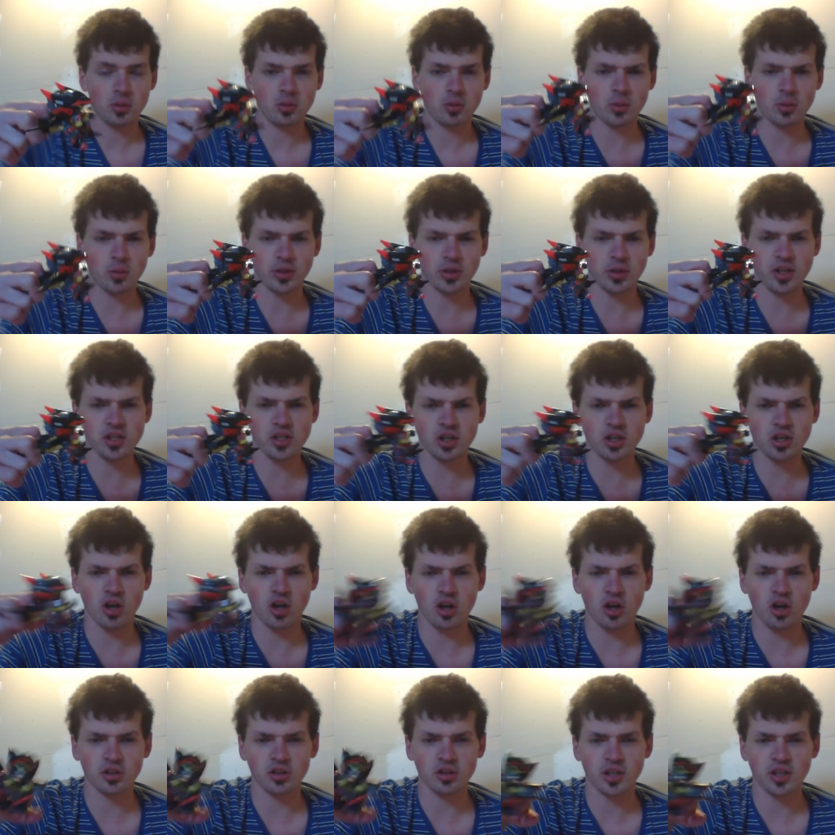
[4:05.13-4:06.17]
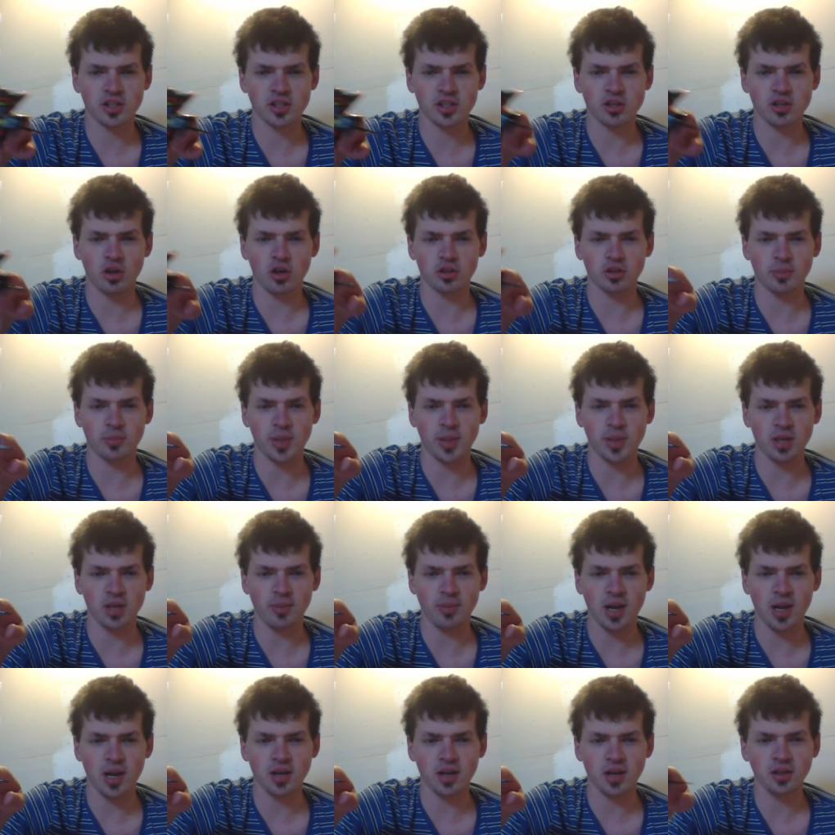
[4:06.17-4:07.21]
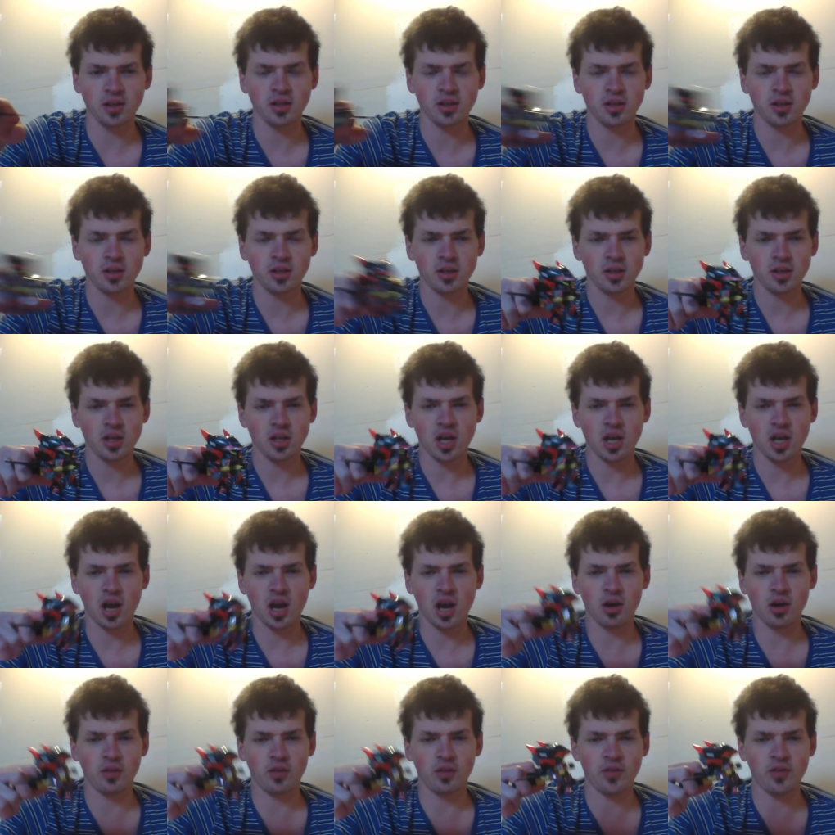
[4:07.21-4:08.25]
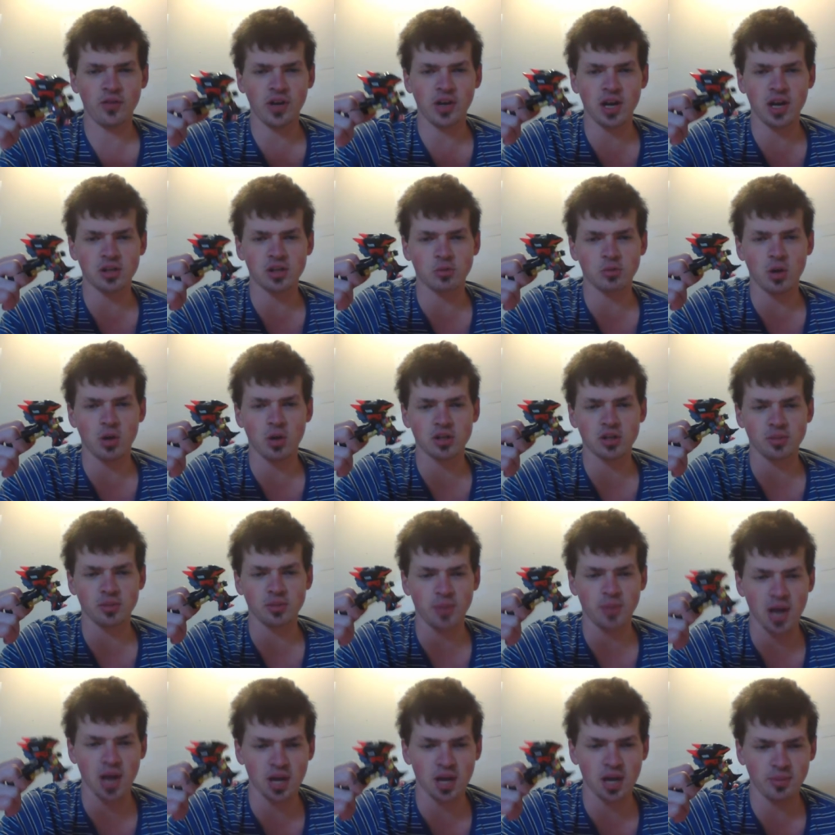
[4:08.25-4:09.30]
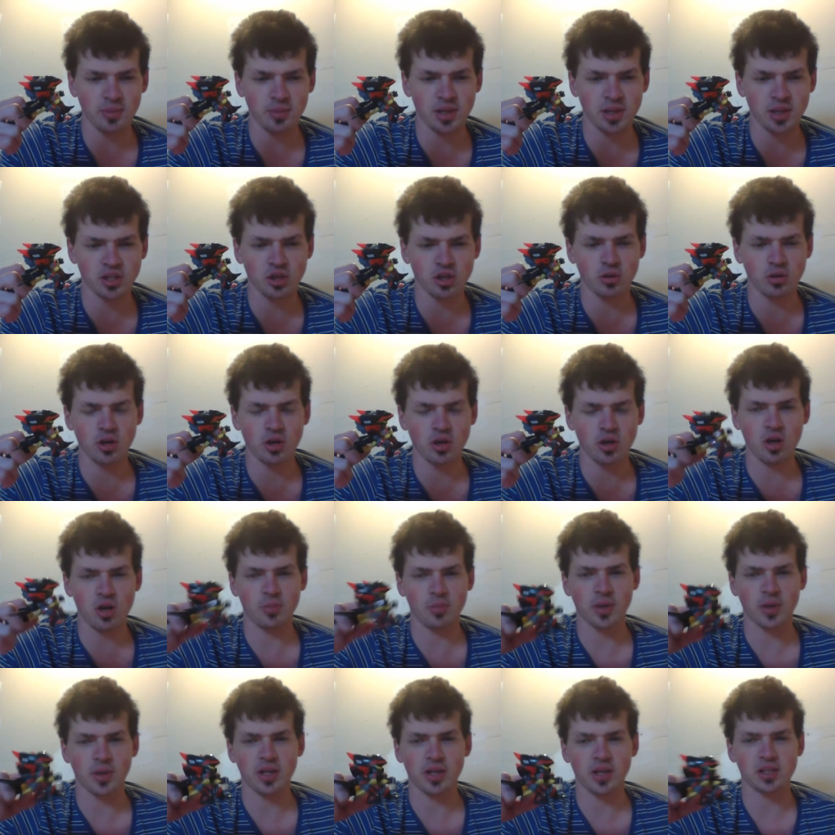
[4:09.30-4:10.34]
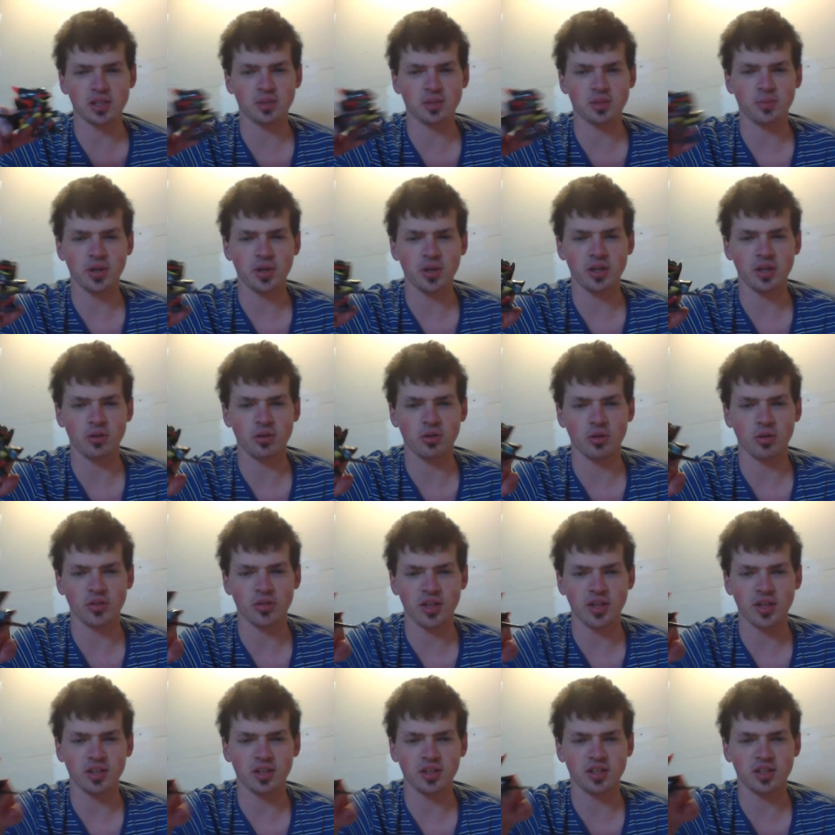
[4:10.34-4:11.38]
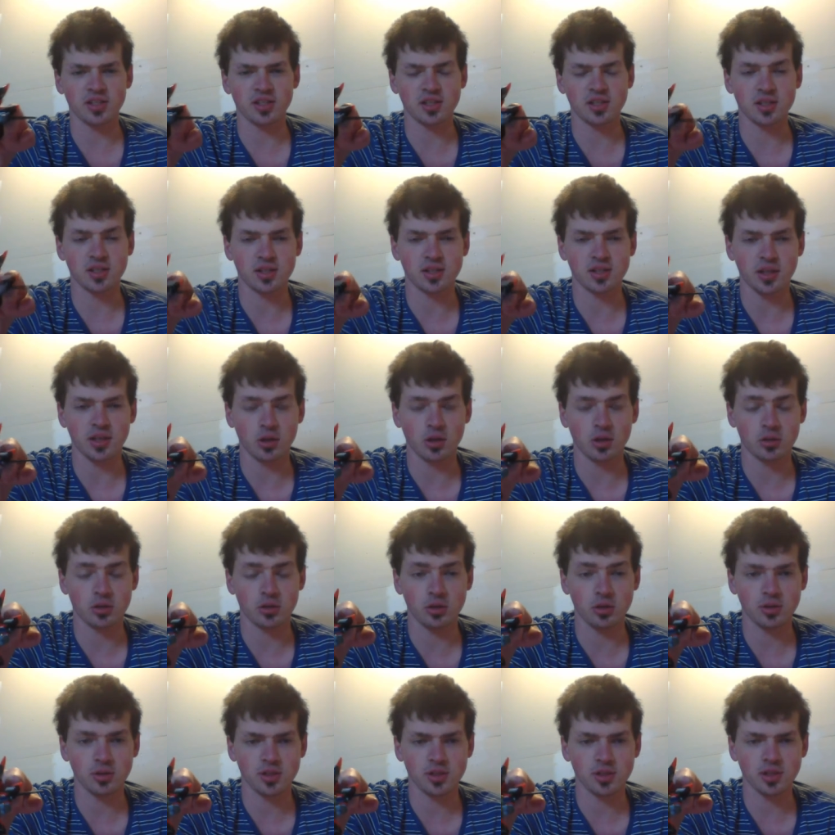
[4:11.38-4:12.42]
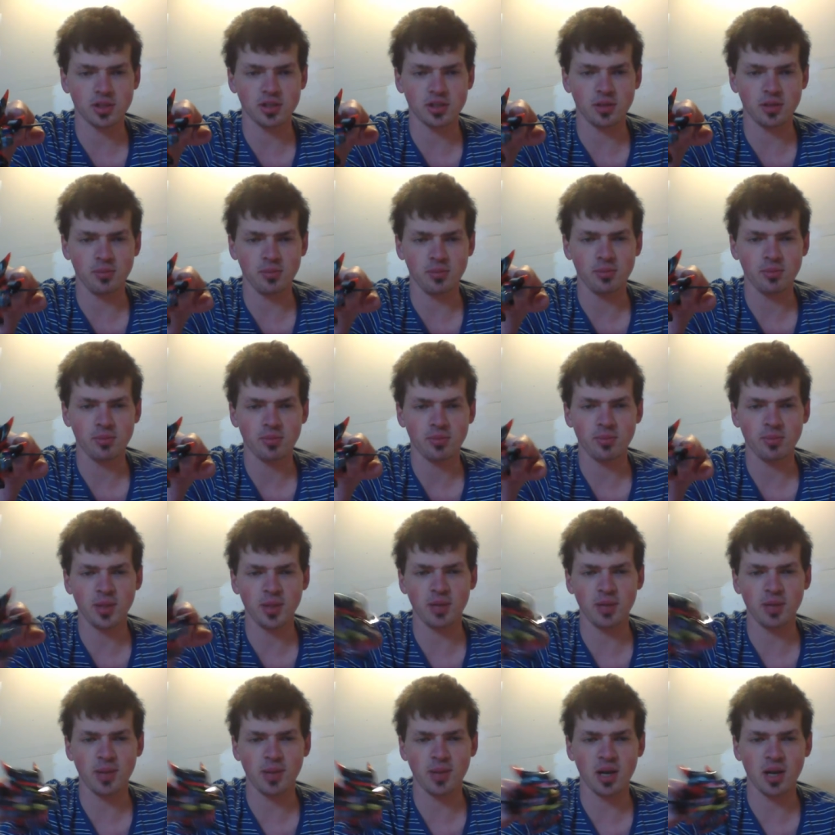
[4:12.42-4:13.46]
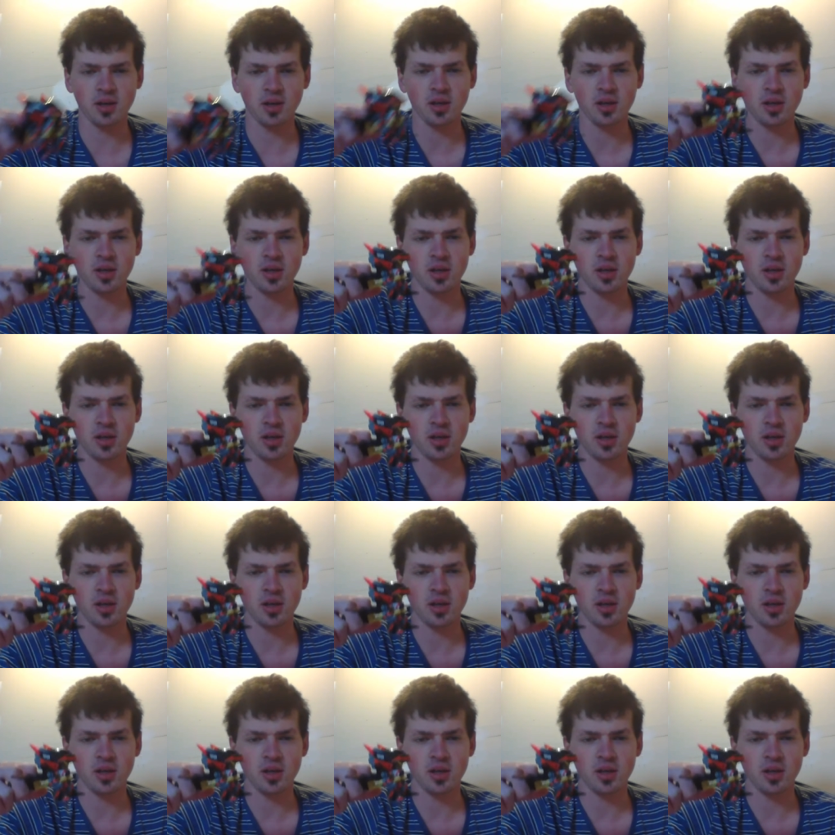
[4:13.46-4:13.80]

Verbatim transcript: What these are called, it's called a man. I don't know if you guys watched the anime show at all, but it's a pretty cool thing. This is a Zero Two system, B-Daman.